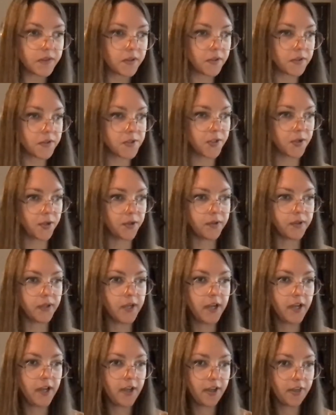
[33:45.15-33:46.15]
So
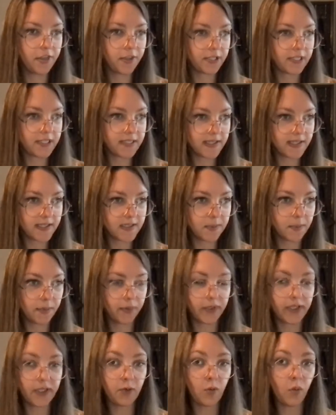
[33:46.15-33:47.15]

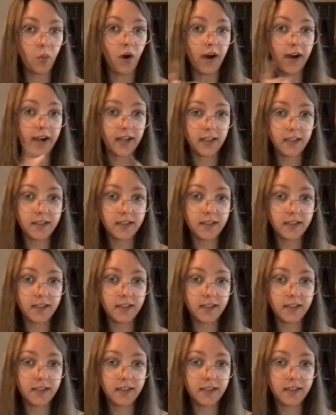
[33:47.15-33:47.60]
36.1,